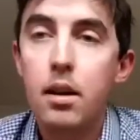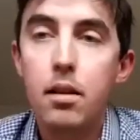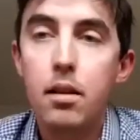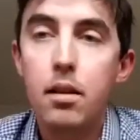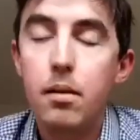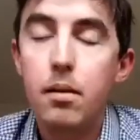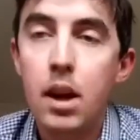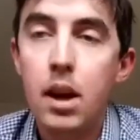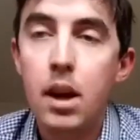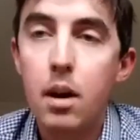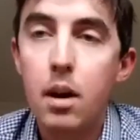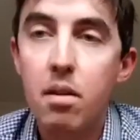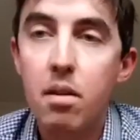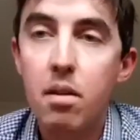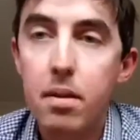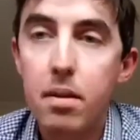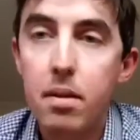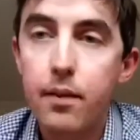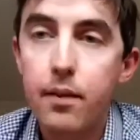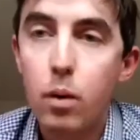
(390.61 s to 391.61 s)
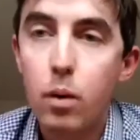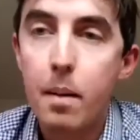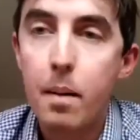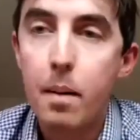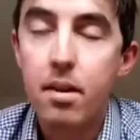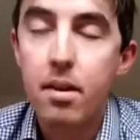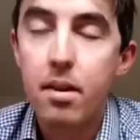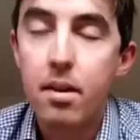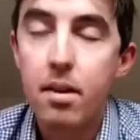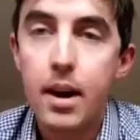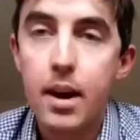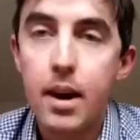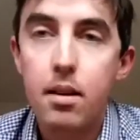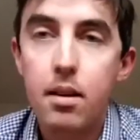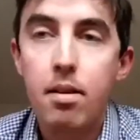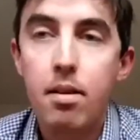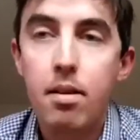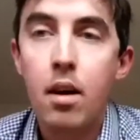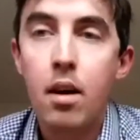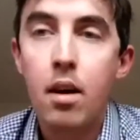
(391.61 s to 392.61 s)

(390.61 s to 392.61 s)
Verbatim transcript: you know specific websites